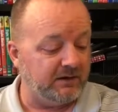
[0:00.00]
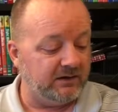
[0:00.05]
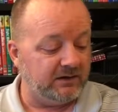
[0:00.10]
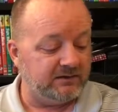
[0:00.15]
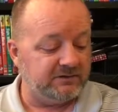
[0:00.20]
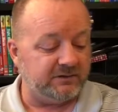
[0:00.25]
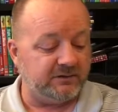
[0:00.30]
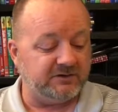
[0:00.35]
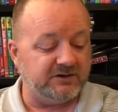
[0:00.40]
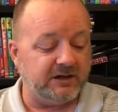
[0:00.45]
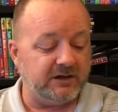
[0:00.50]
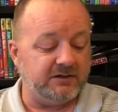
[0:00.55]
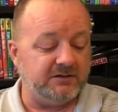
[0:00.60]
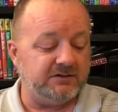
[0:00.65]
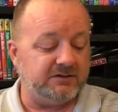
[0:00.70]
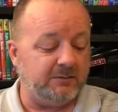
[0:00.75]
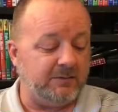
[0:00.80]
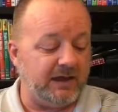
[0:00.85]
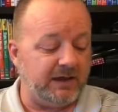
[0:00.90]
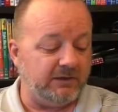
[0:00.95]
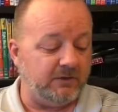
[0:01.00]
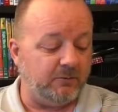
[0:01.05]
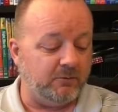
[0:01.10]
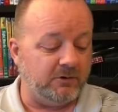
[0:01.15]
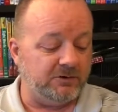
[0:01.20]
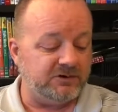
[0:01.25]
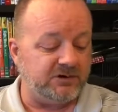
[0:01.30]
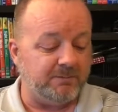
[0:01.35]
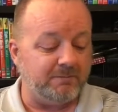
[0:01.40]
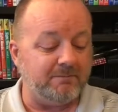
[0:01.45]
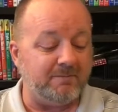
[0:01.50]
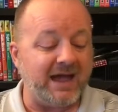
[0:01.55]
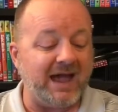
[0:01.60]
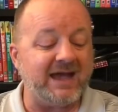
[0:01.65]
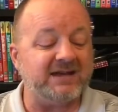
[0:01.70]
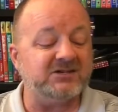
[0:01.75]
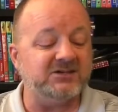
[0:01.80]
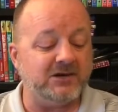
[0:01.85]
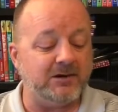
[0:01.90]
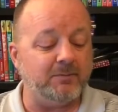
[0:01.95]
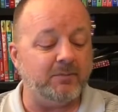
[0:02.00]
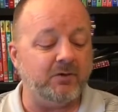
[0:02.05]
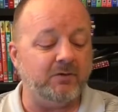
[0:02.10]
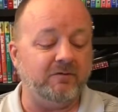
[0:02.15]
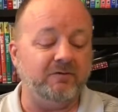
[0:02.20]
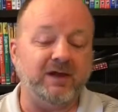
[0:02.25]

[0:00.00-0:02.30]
So tell us about the worst imaginable